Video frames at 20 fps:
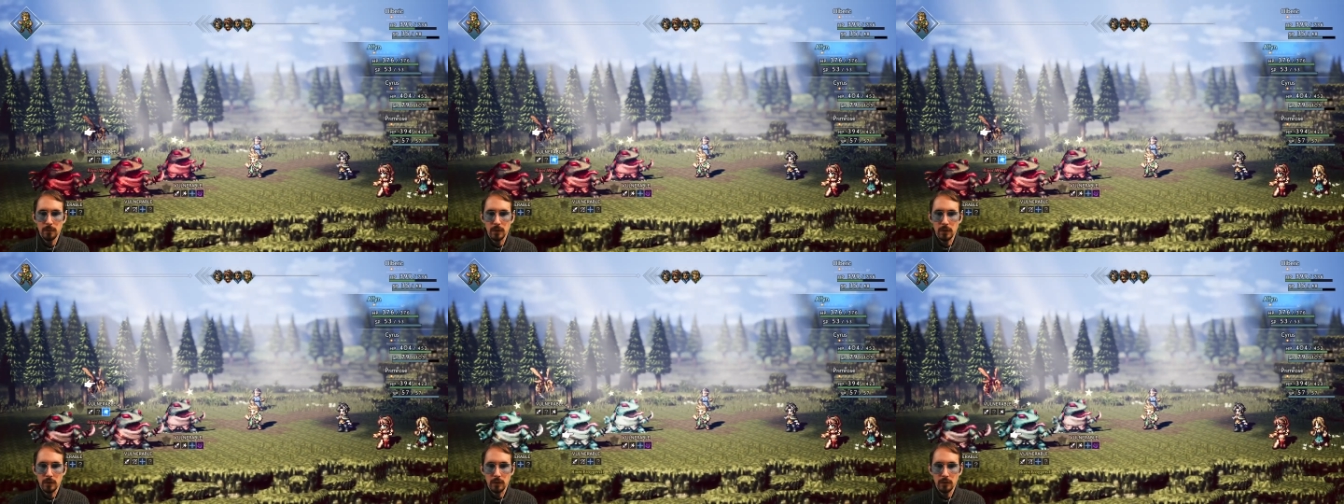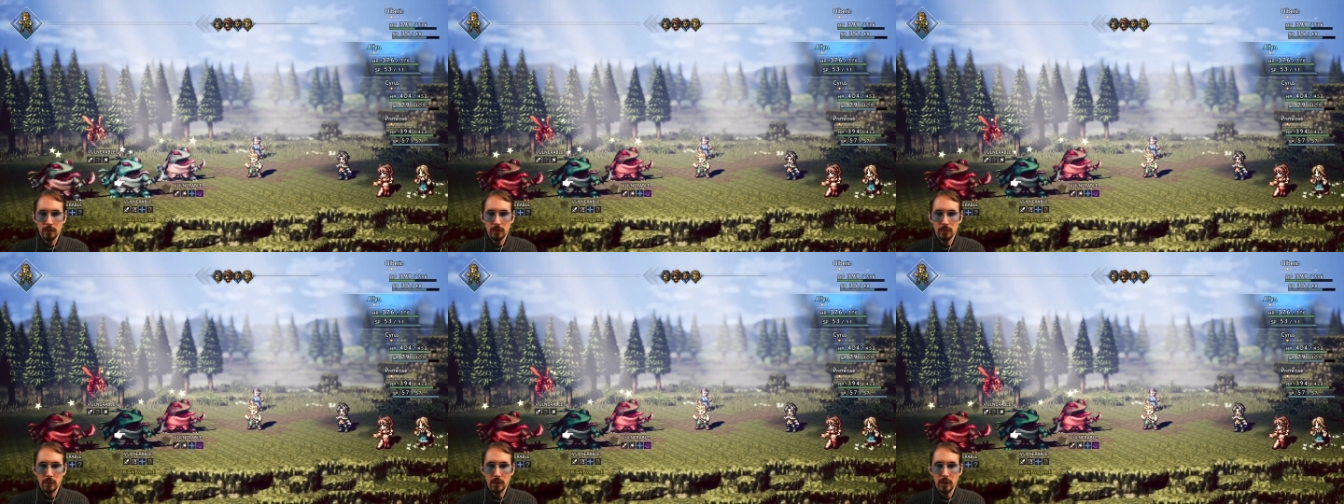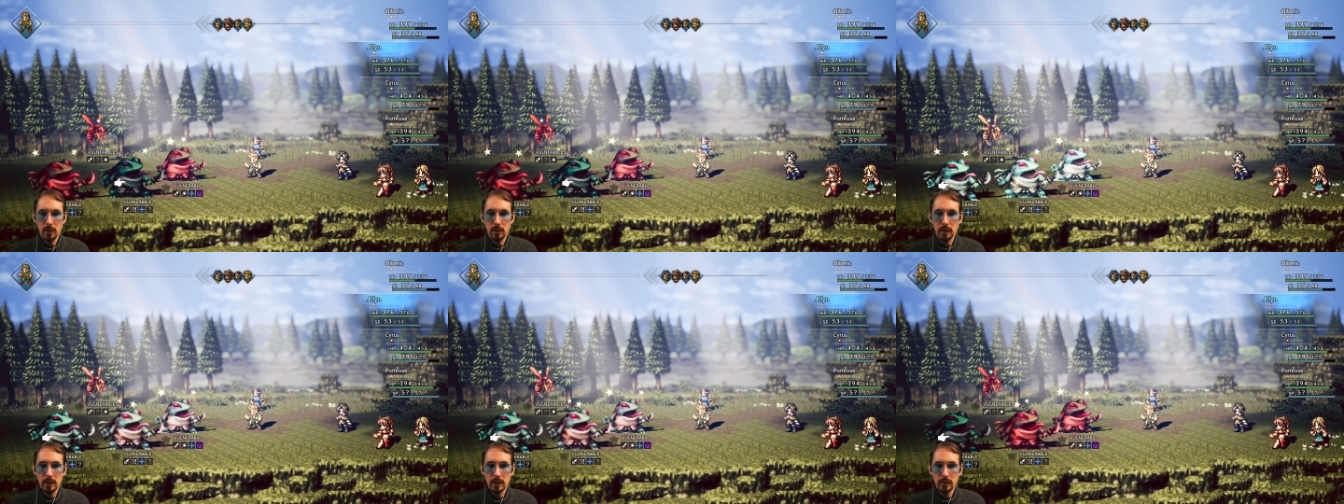first.
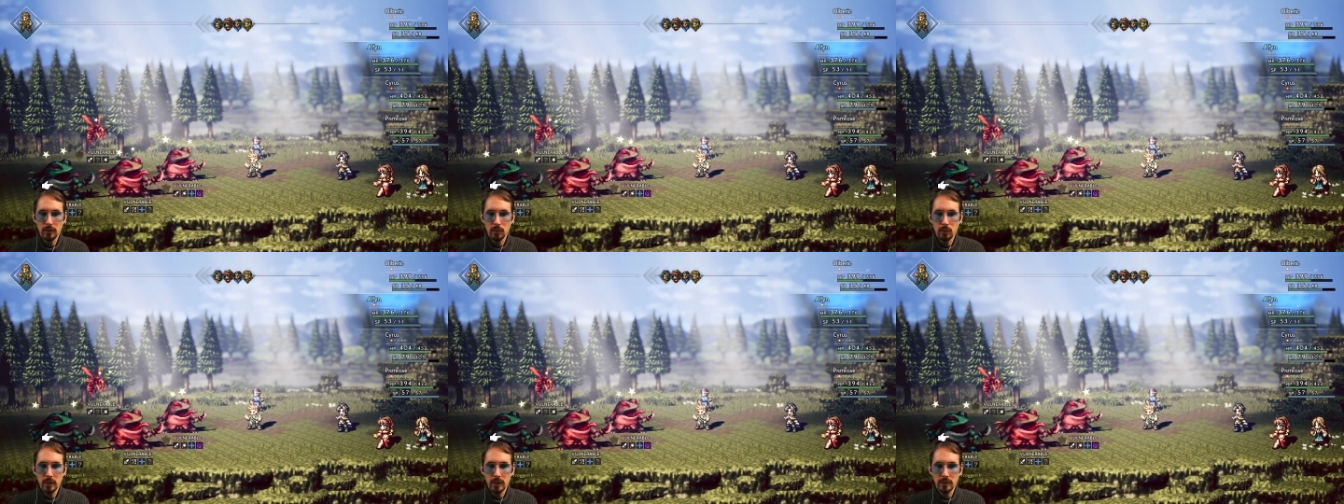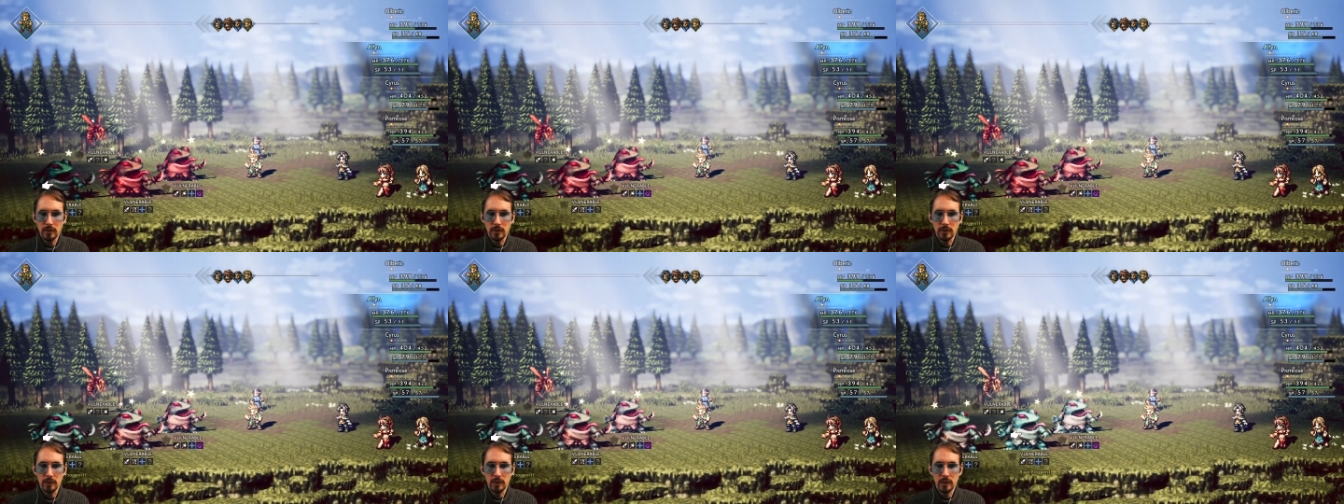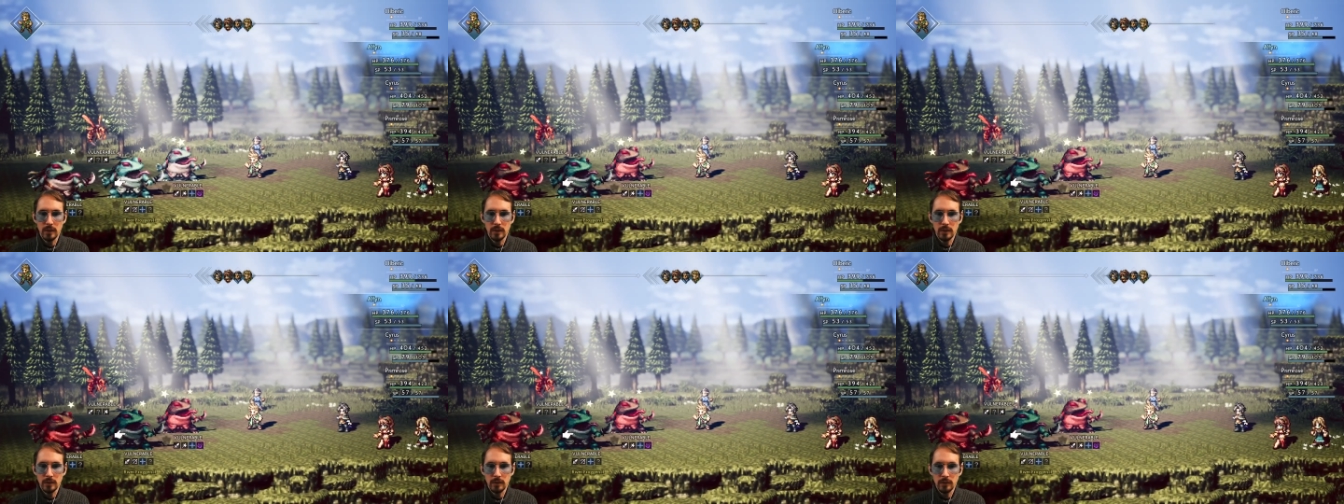We know it's weak to
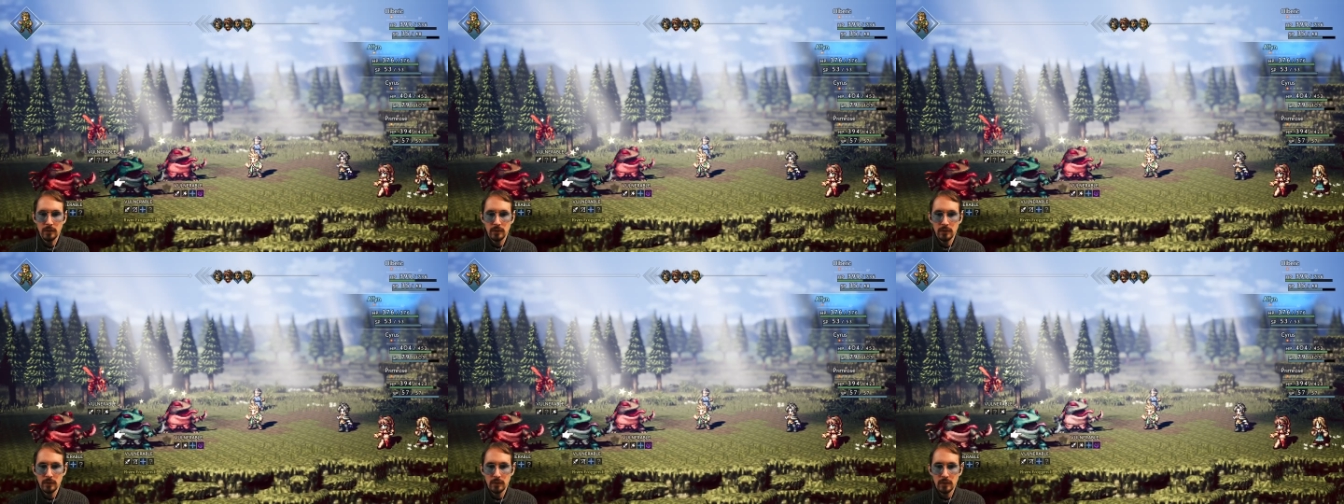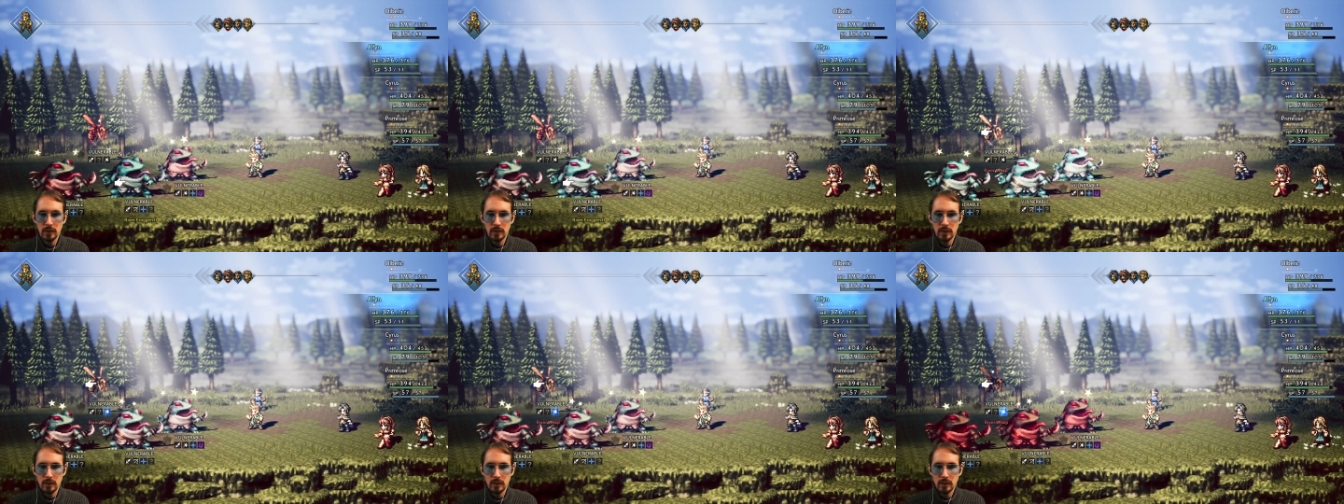darkness.